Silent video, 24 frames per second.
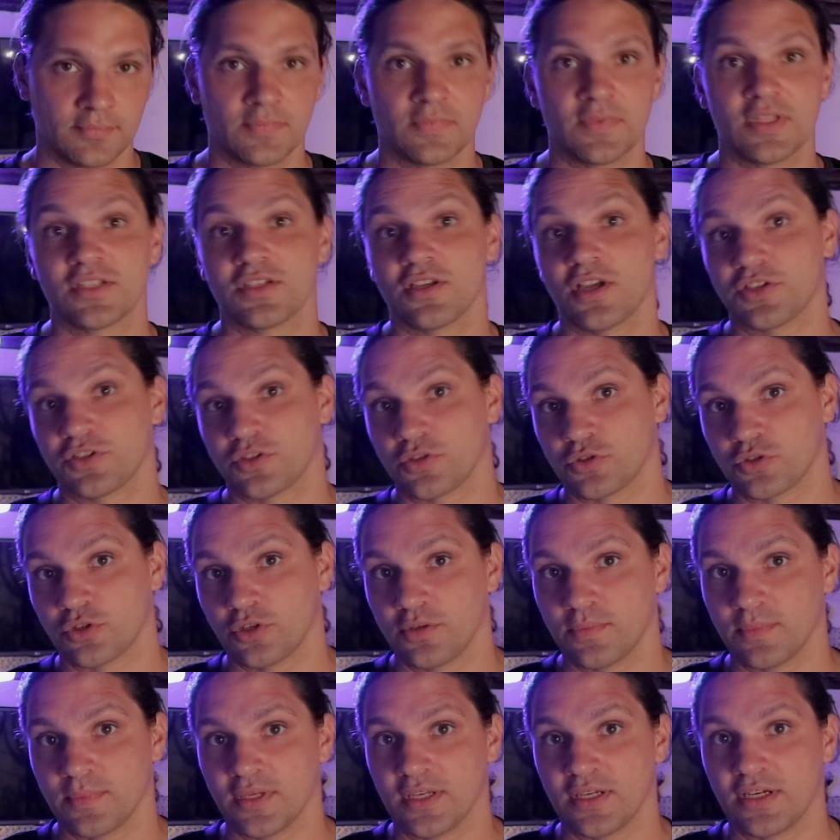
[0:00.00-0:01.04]
This also
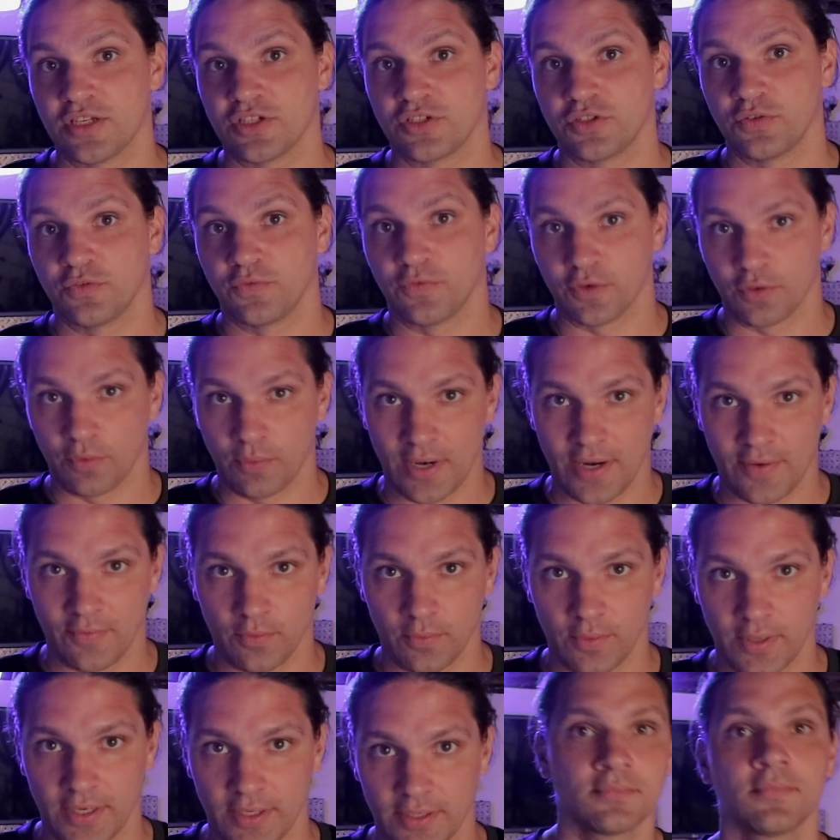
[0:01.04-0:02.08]
shouldn't be an issue for gravel
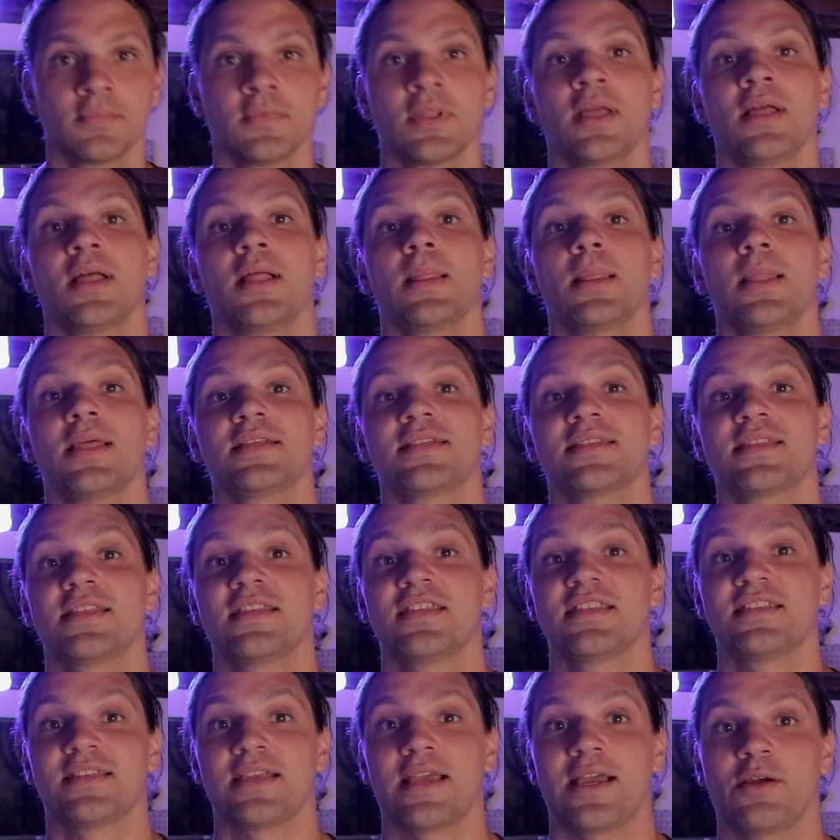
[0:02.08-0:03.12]
riding. Less than
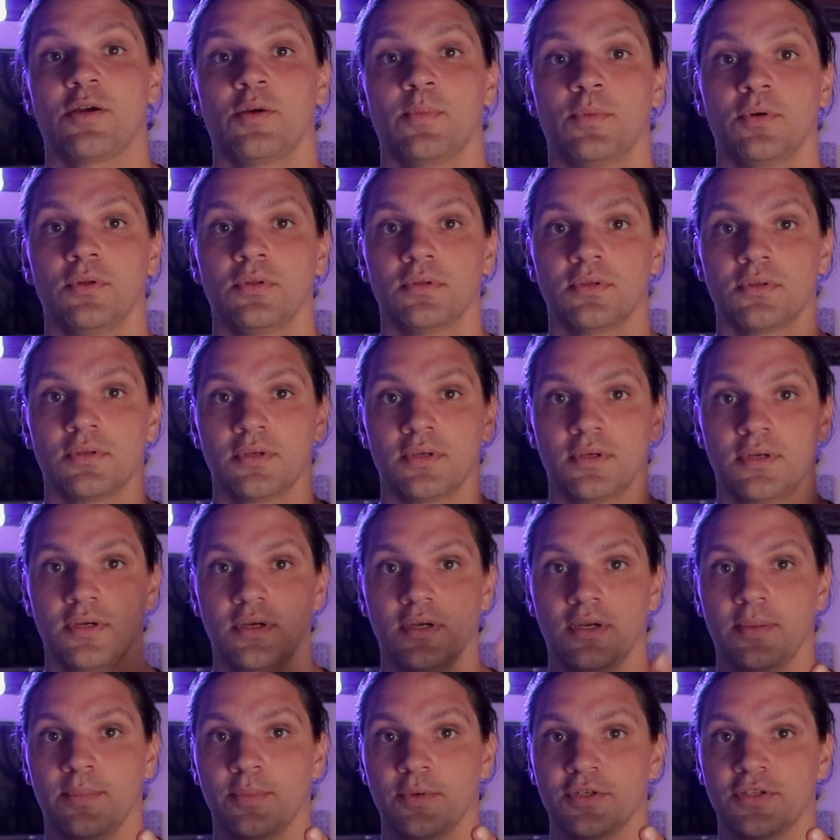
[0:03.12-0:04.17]
desirable,
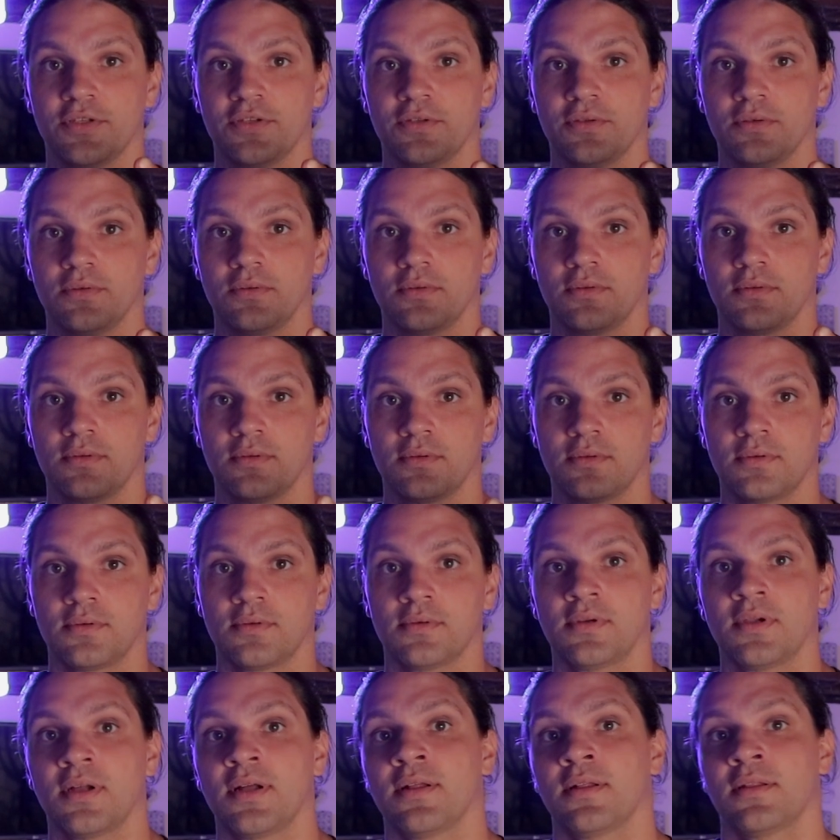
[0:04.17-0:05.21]
number 2.
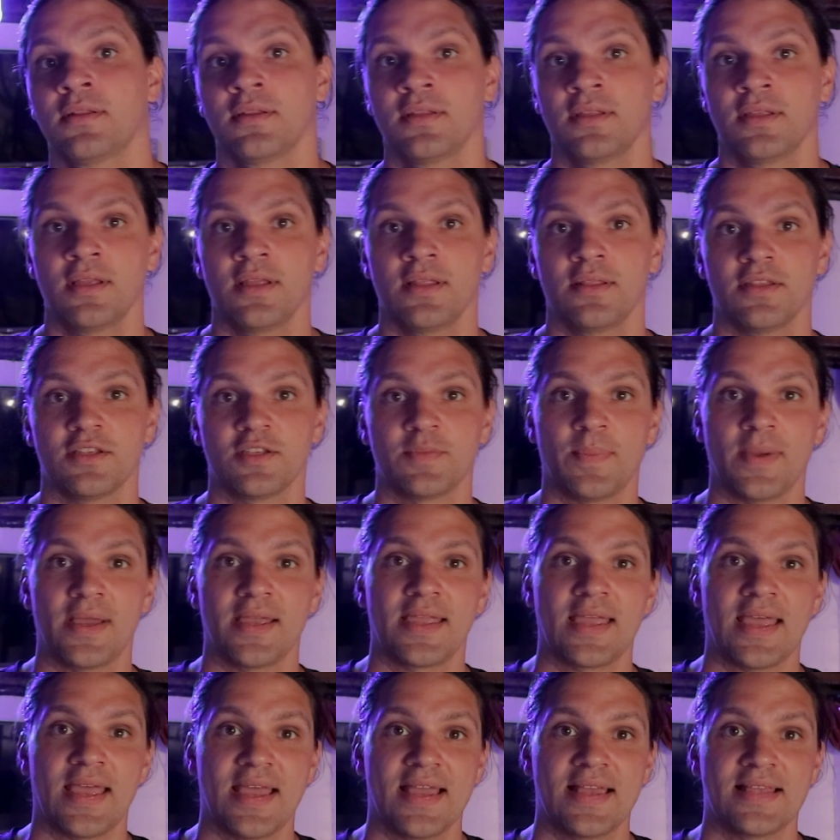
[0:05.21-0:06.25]
This
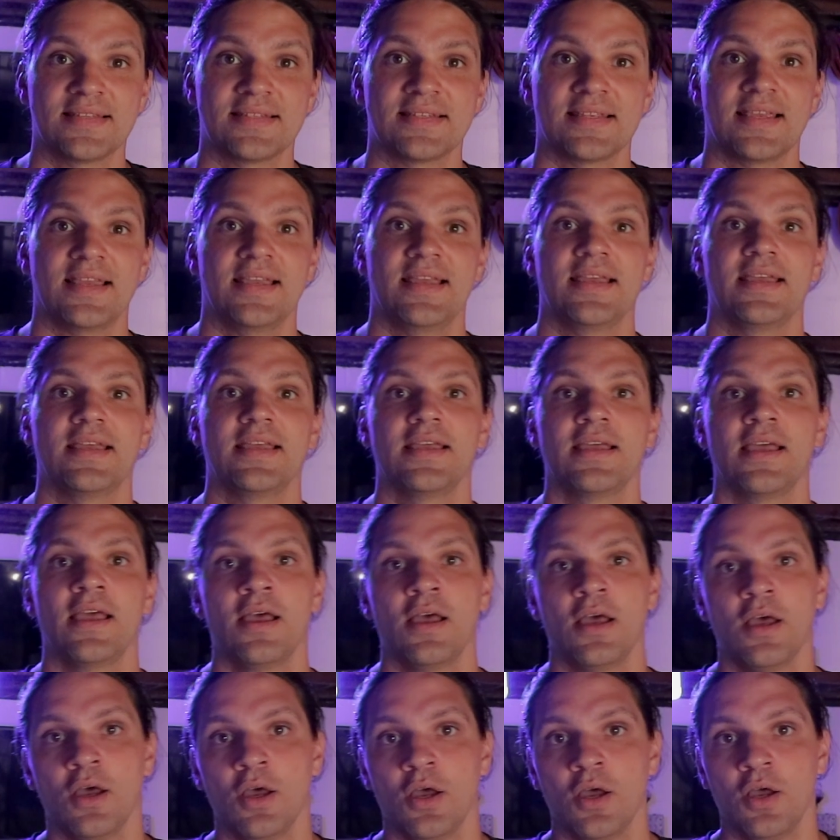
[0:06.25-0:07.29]
bike has a
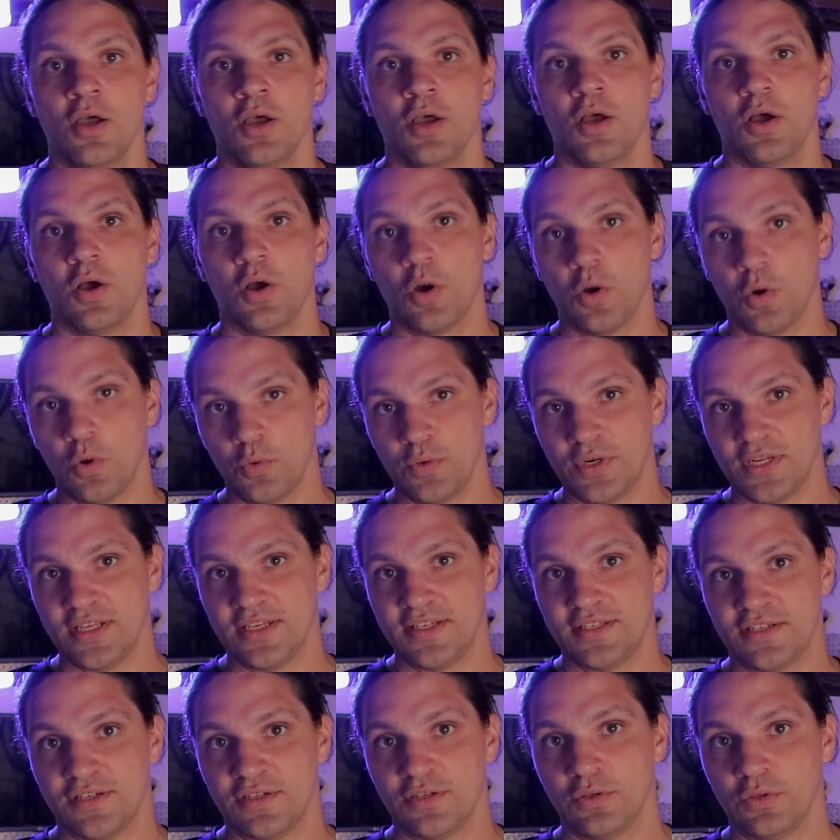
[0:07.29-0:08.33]

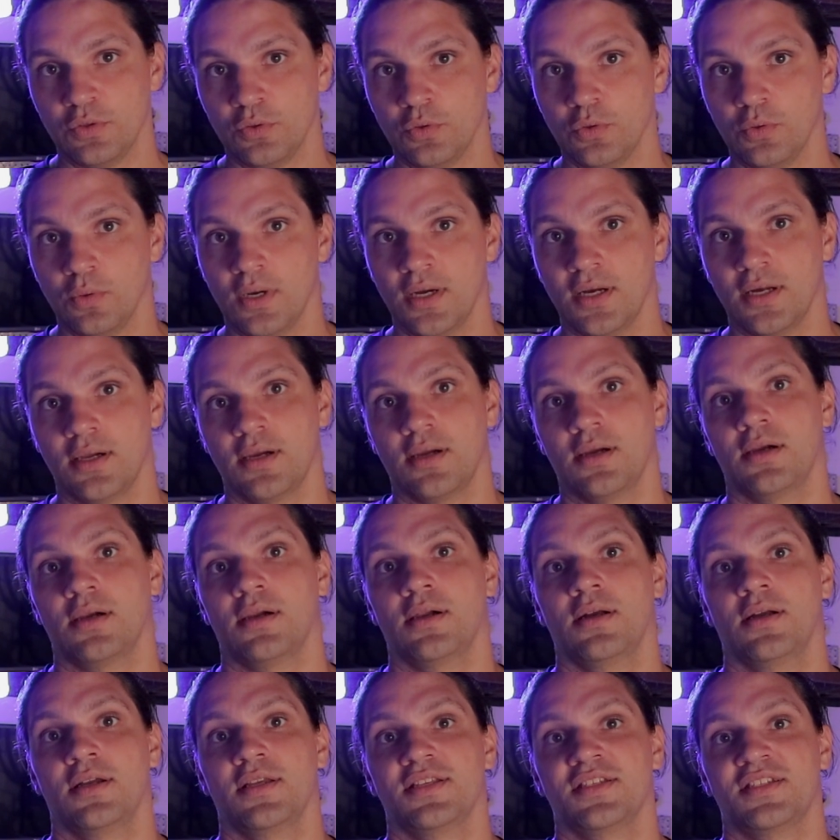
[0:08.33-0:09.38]
OD2
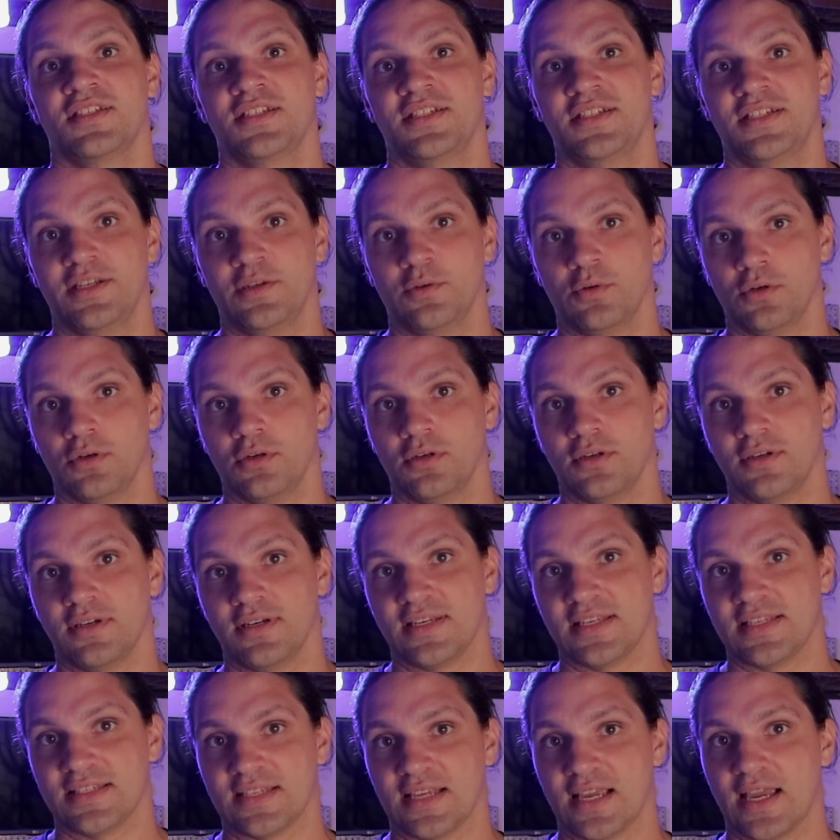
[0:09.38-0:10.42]
steerer
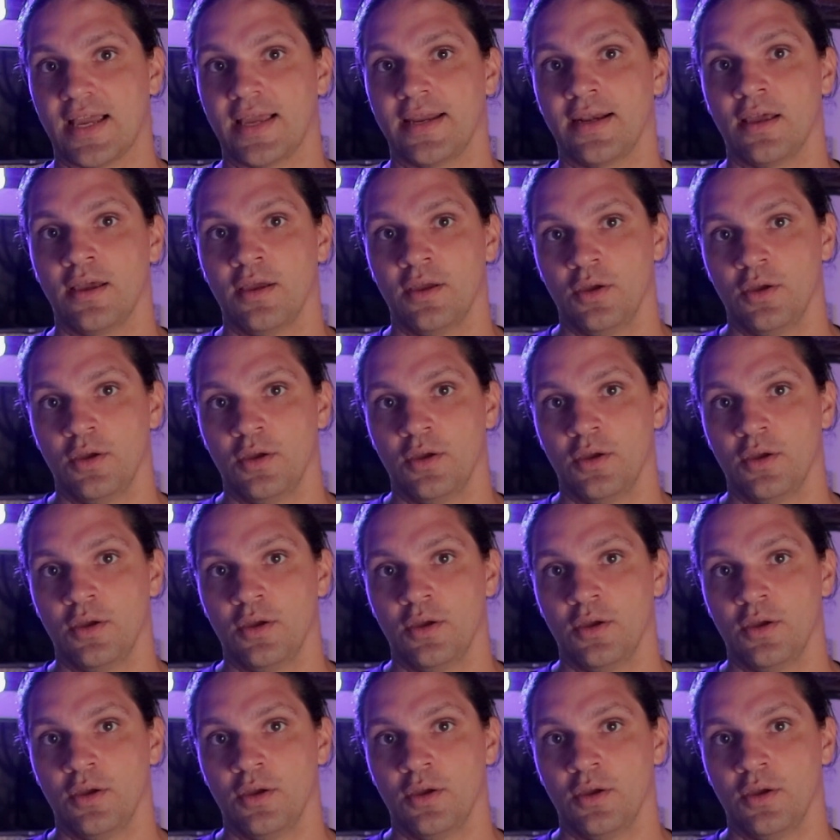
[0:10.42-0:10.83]
design,